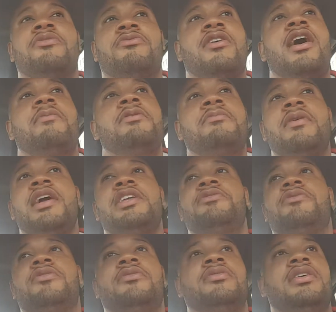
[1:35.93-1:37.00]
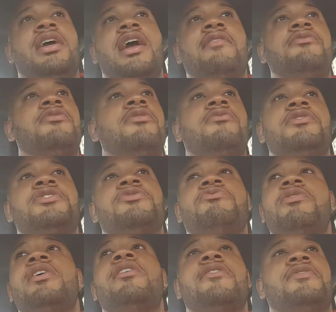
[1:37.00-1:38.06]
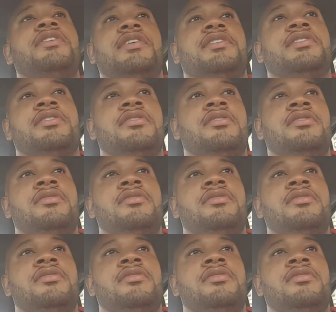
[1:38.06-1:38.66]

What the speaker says: Rahm Emanuel. Everyone was aware of this.